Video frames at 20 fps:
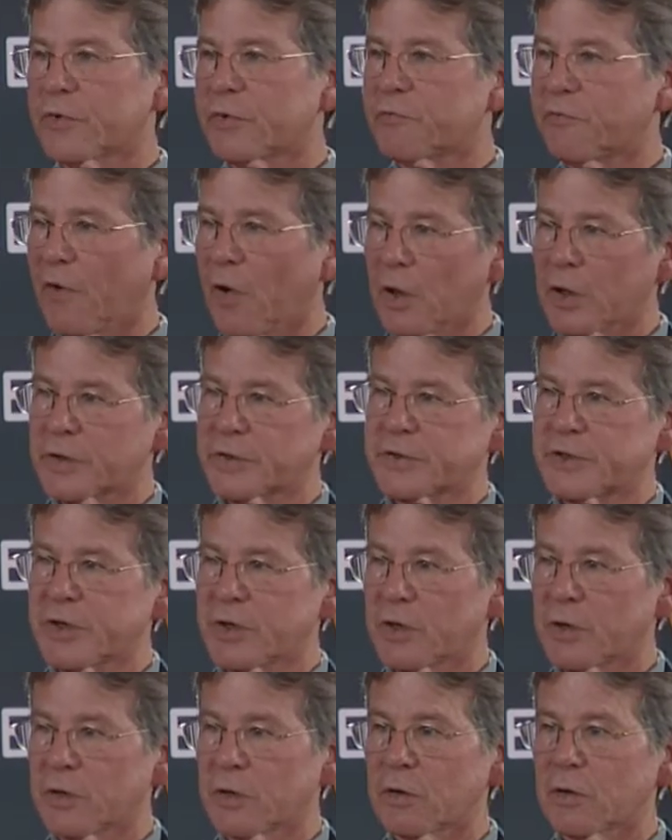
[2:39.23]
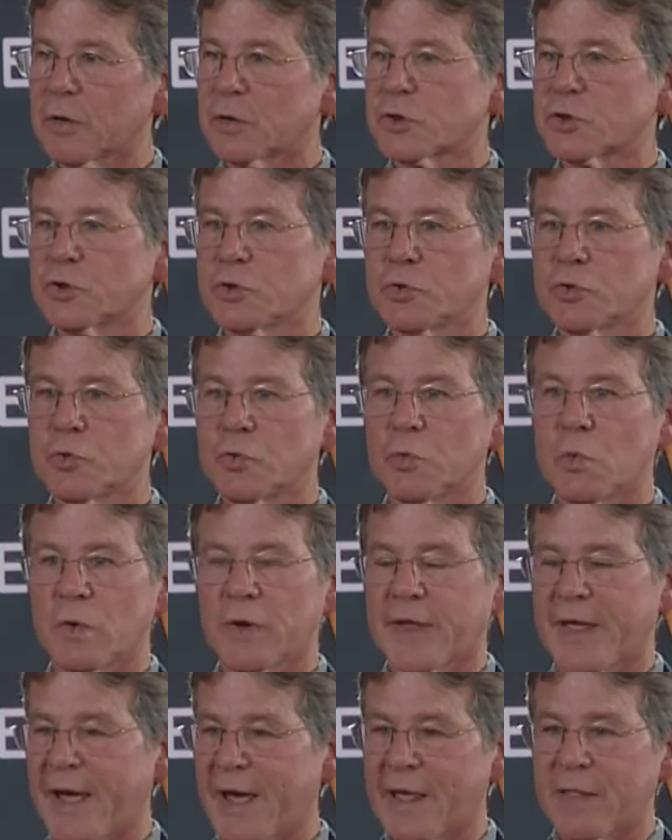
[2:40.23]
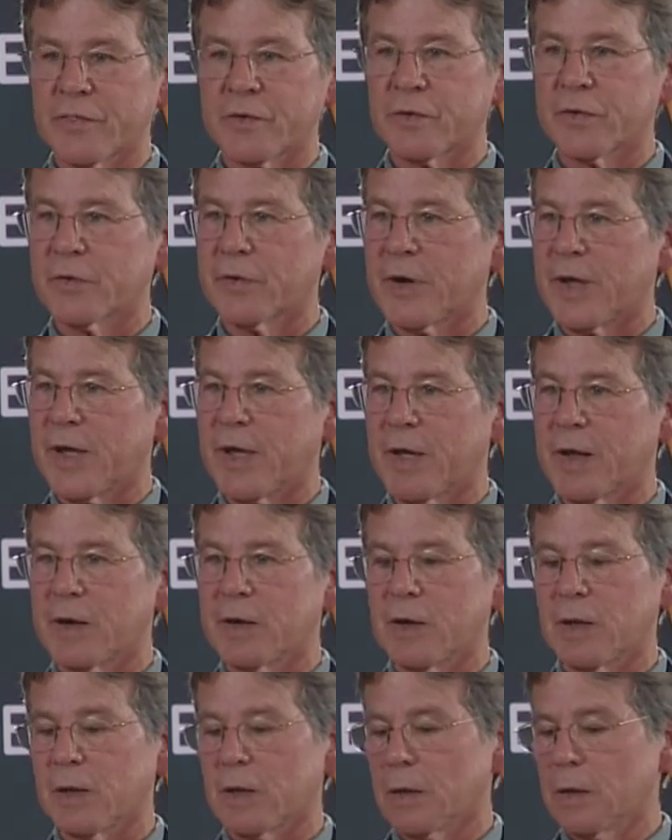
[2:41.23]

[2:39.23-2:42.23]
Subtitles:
and volunteer to gather and